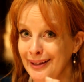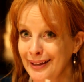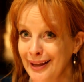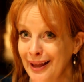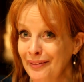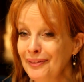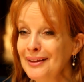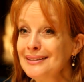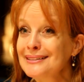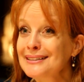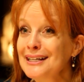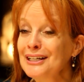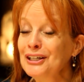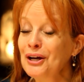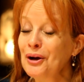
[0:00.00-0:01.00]
And this
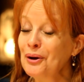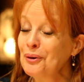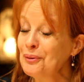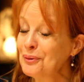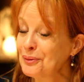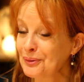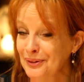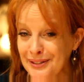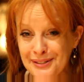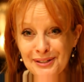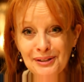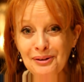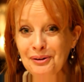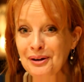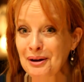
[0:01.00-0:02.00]
can go a
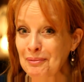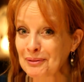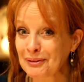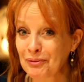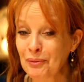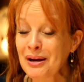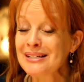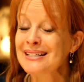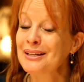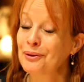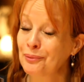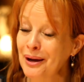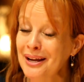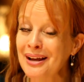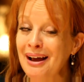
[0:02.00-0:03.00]
couple different ways.
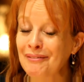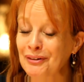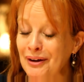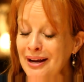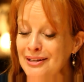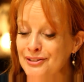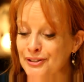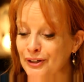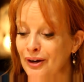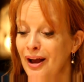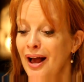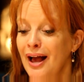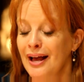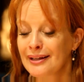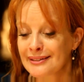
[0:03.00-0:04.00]
Either way, you have your answer.
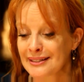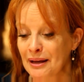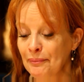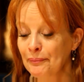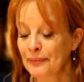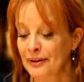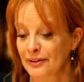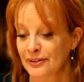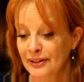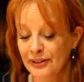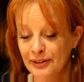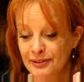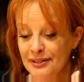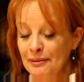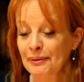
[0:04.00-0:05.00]

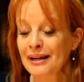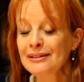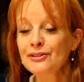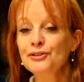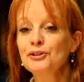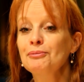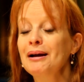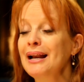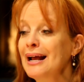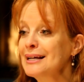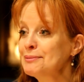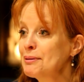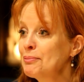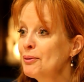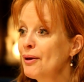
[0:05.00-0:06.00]
In some cases, you might
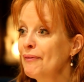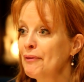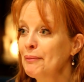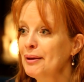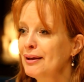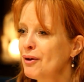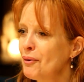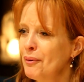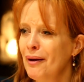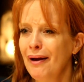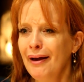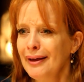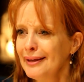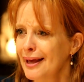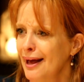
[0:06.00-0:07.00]
ask people, and they'll be like, oh,
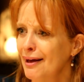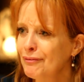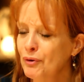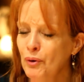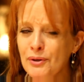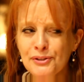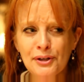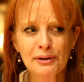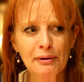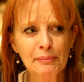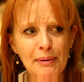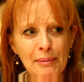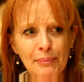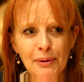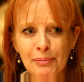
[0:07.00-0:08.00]
yeah, of course, I
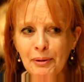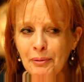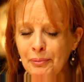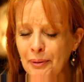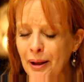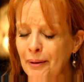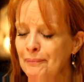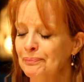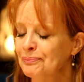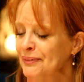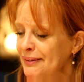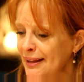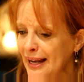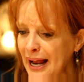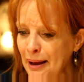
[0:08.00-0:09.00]
remember, blah, blah, blah,
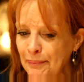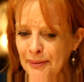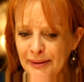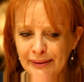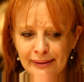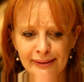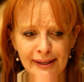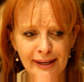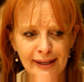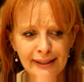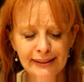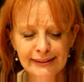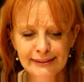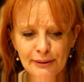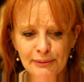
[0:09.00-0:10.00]
that happened, and
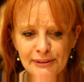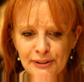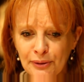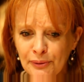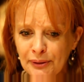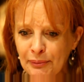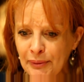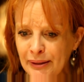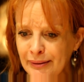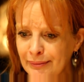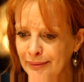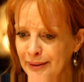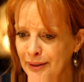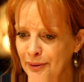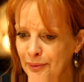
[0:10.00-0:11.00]
so-and-so, and then
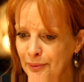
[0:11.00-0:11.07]
we